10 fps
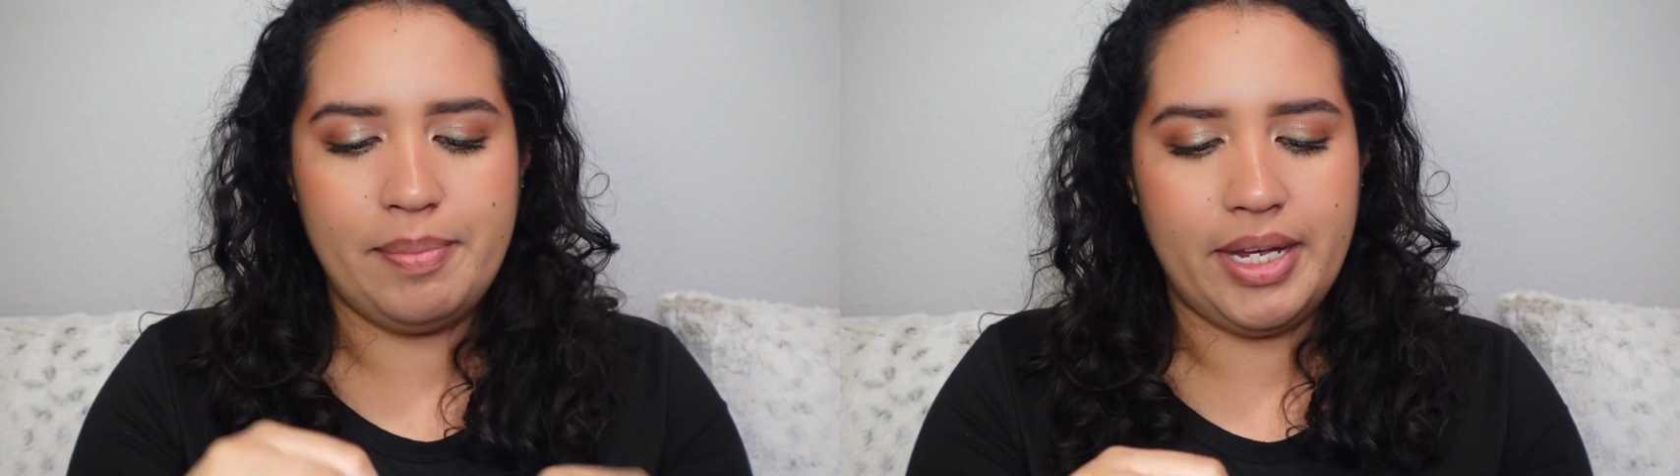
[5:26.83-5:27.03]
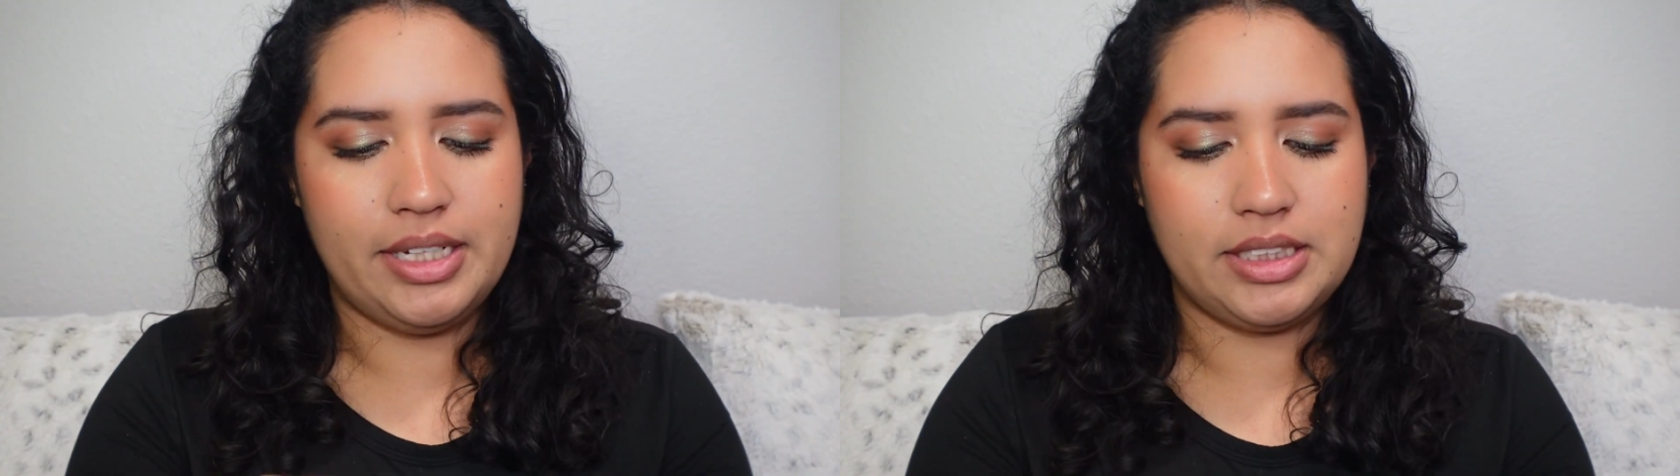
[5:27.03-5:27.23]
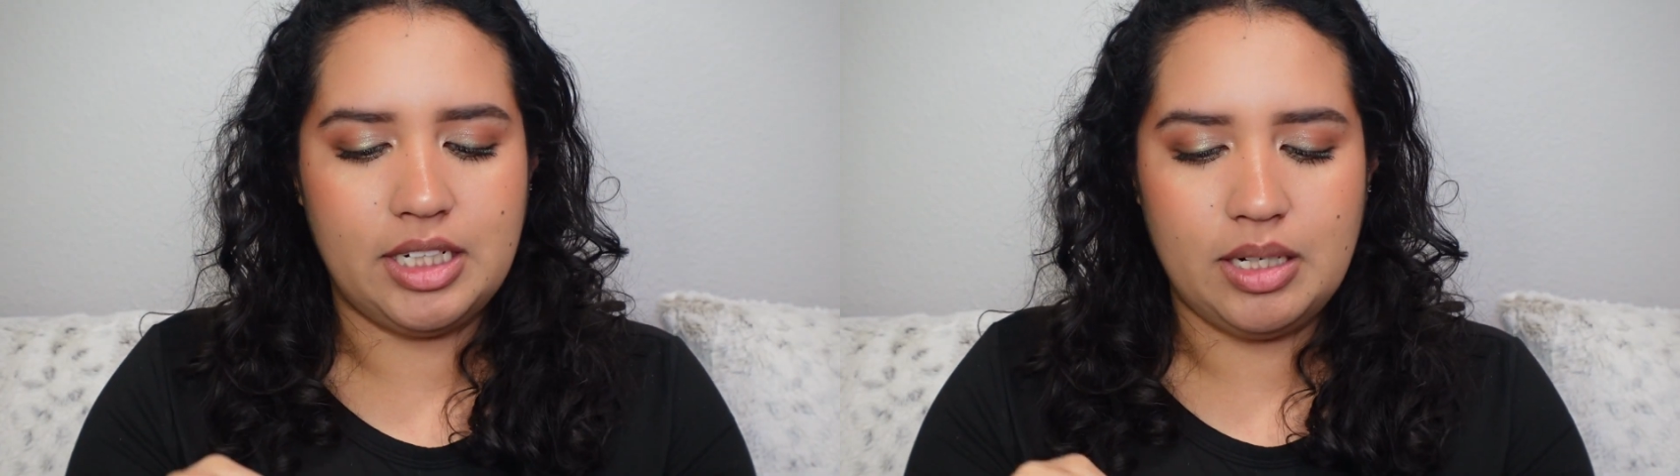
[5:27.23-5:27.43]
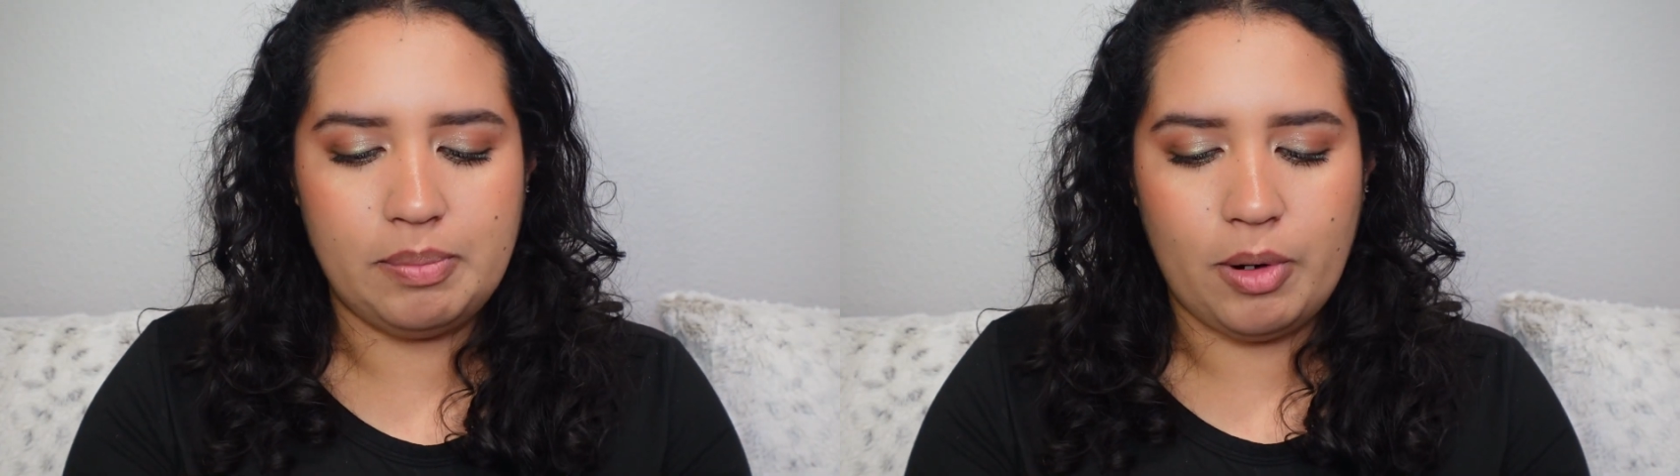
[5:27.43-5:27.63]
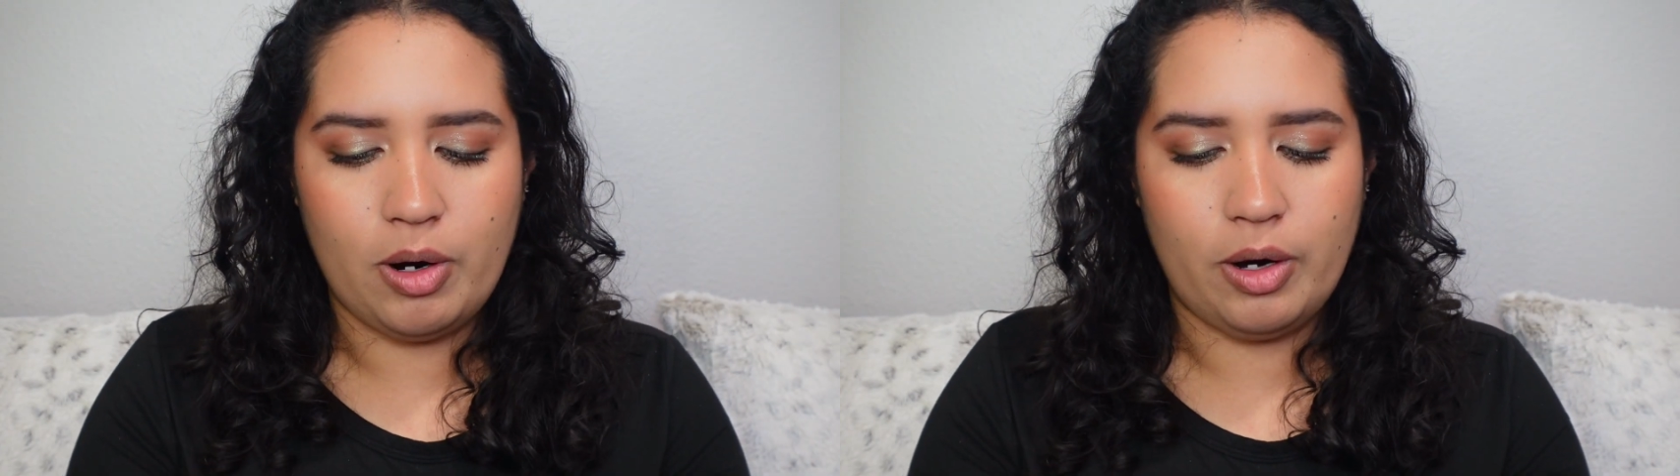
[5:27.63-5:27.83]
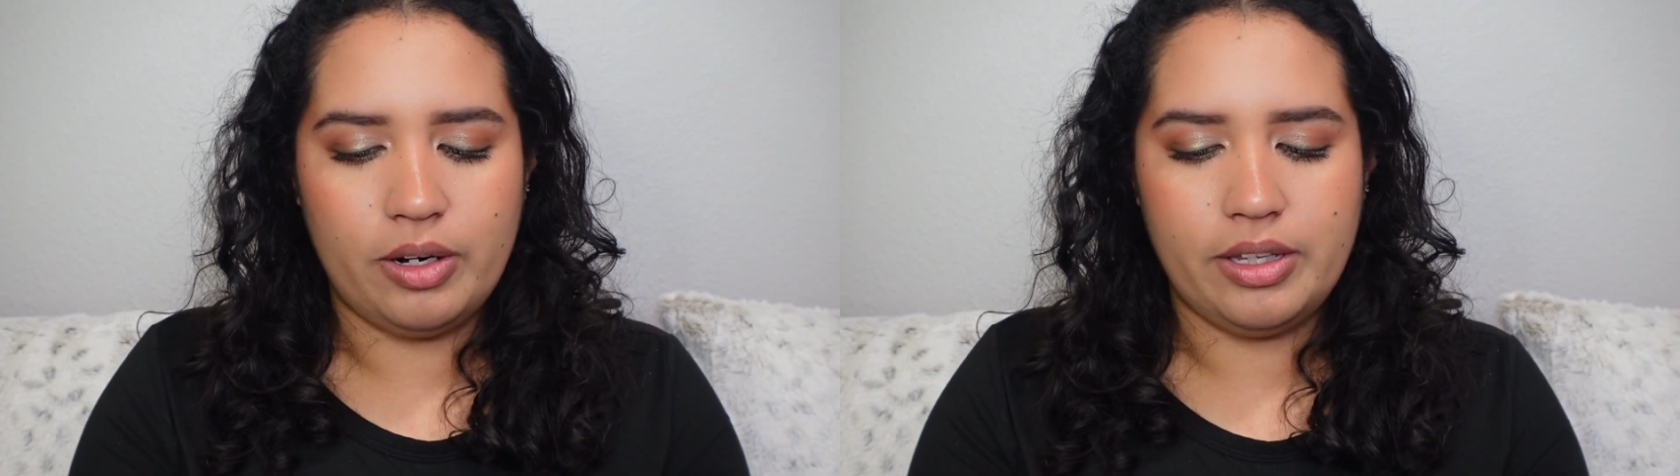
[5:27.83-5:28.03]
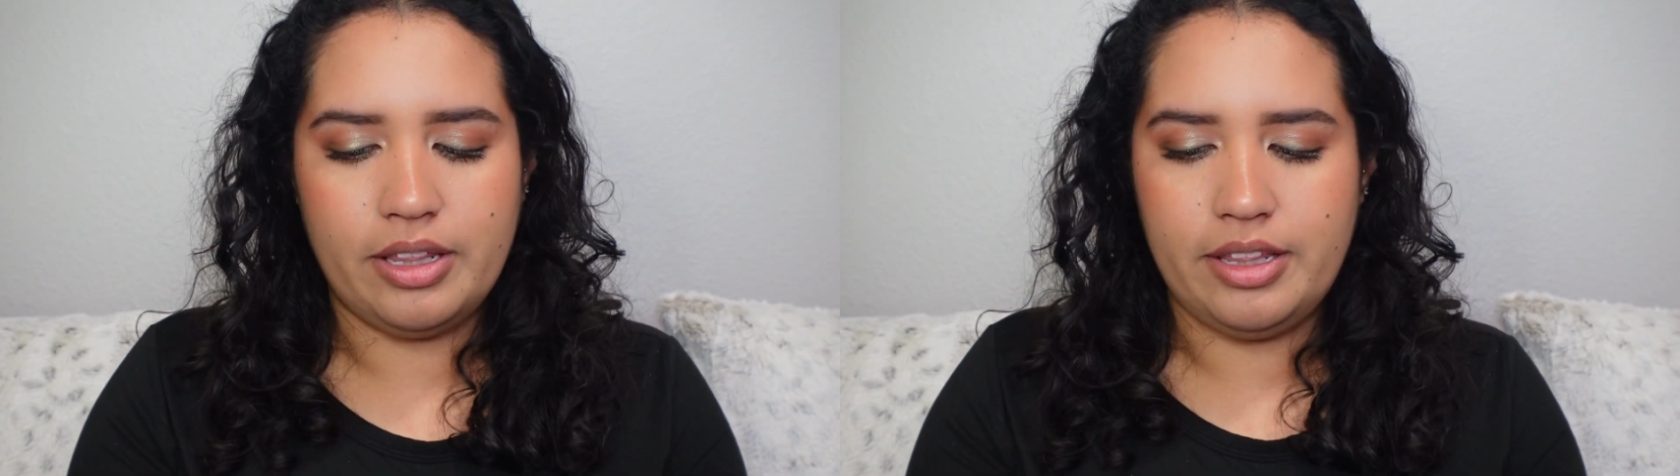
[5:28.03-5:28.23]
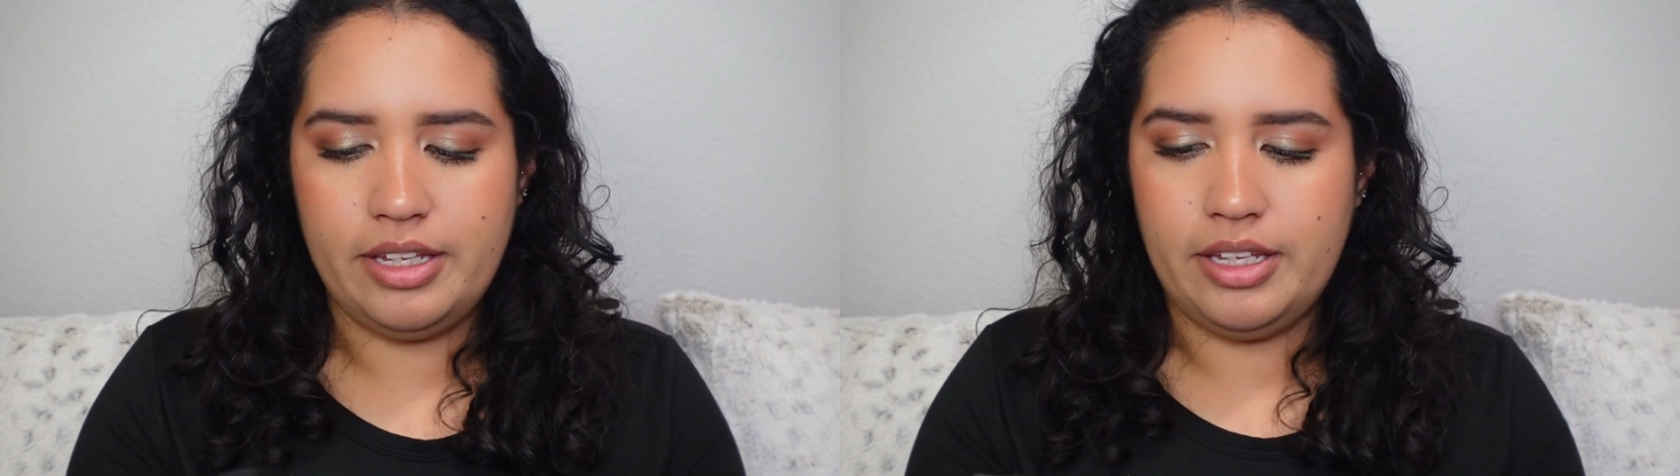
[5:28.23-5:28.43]
picked up are
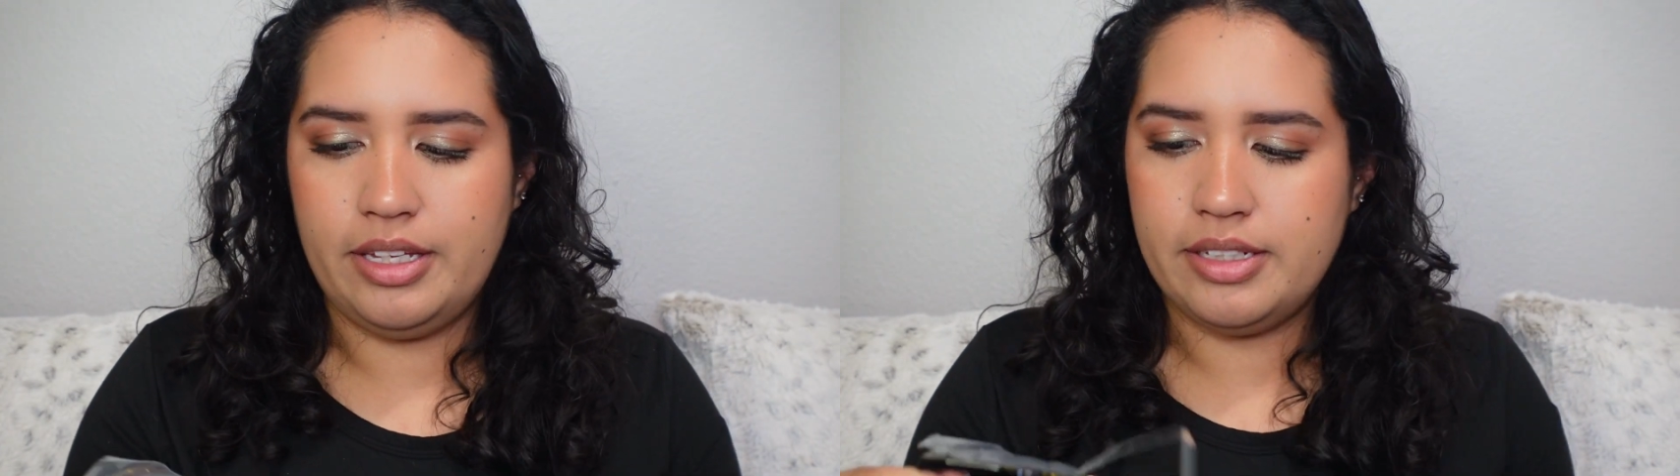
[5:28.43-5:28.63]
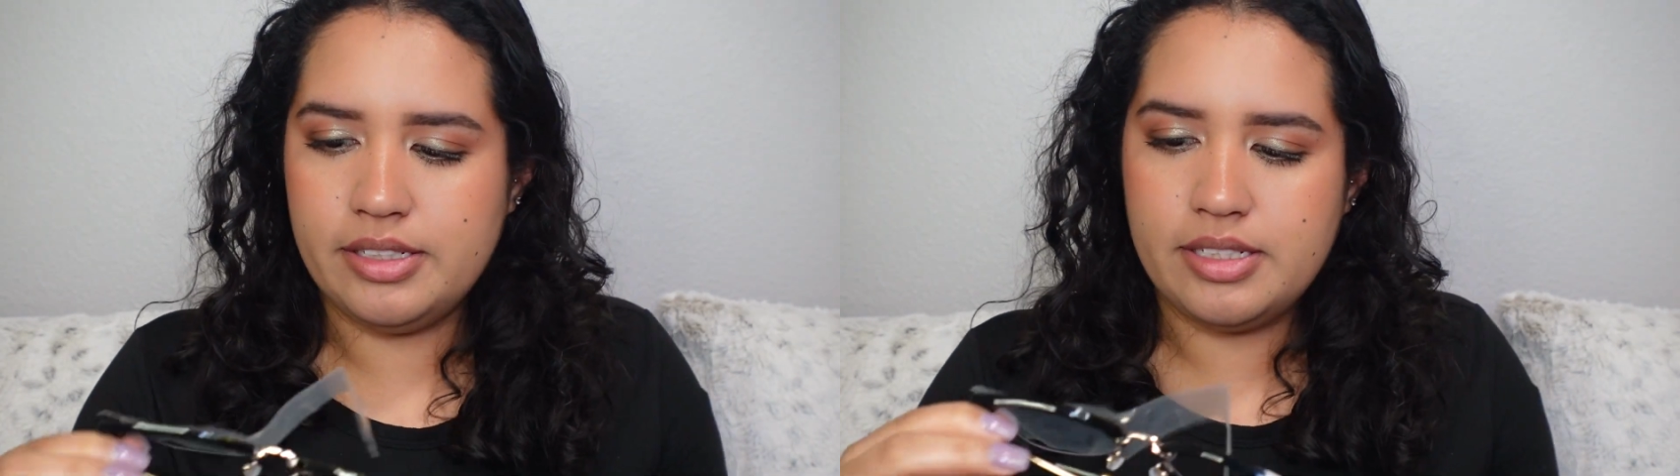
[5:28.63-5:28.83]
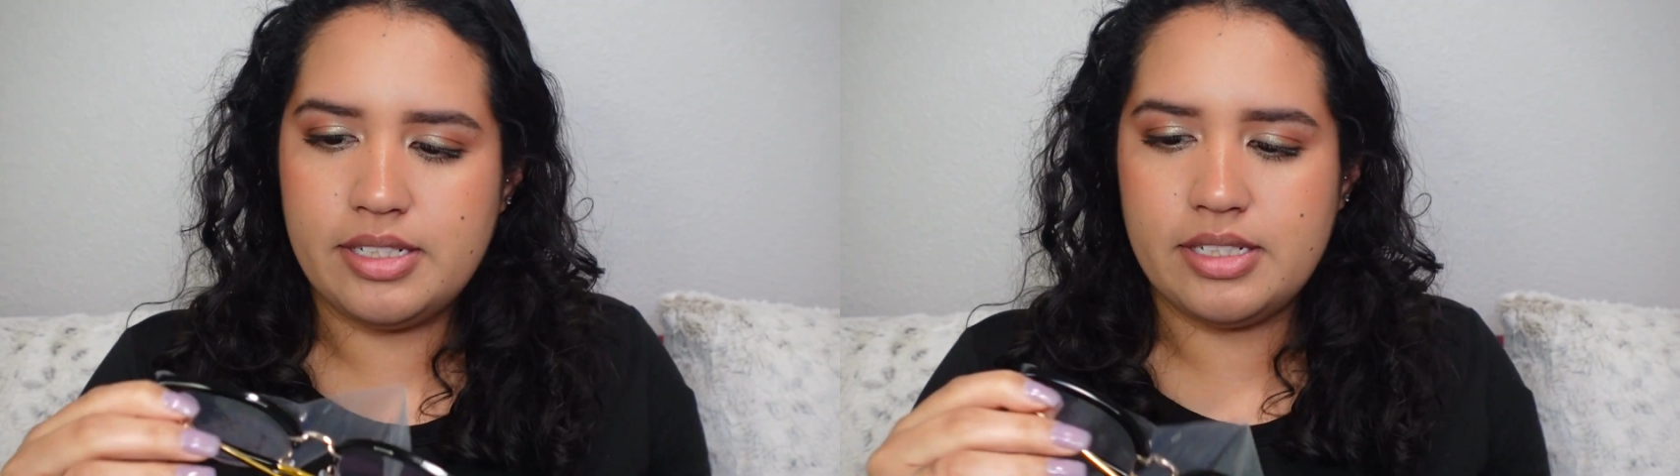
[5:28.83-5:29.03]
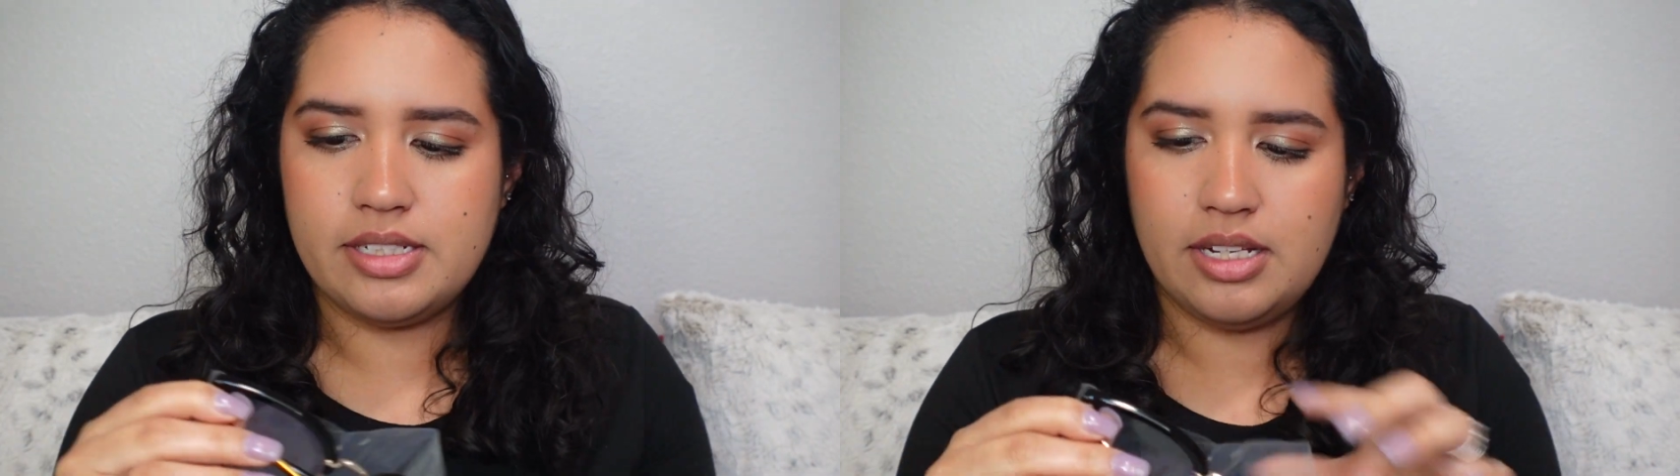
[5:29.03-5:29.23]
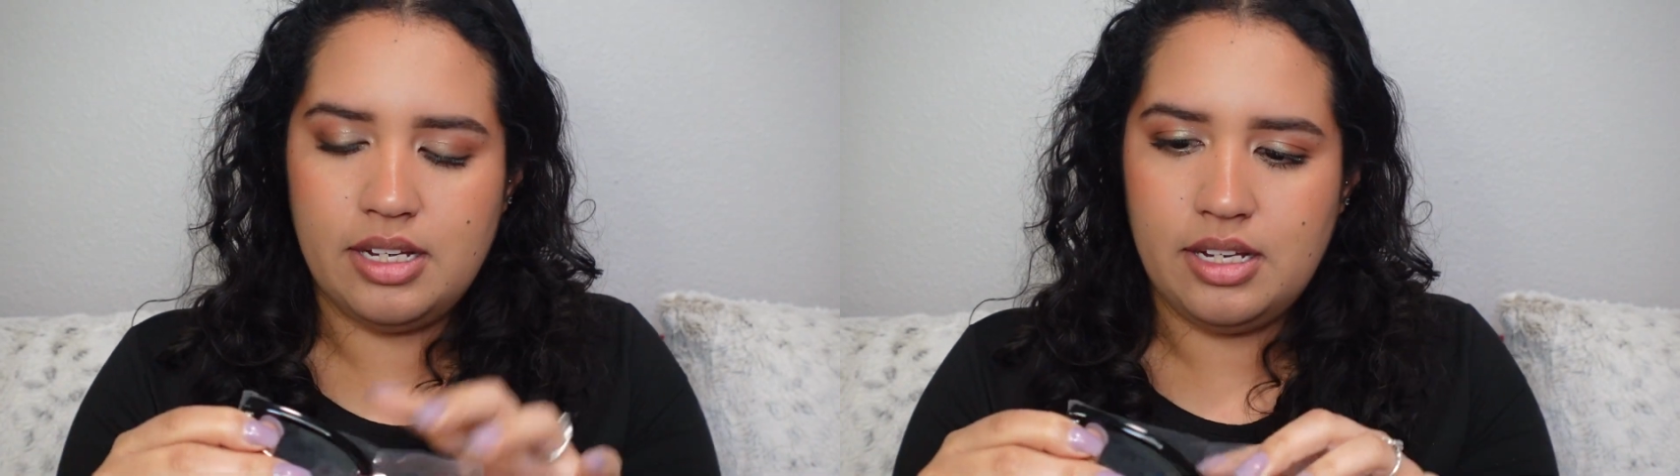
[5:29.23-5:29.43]
these.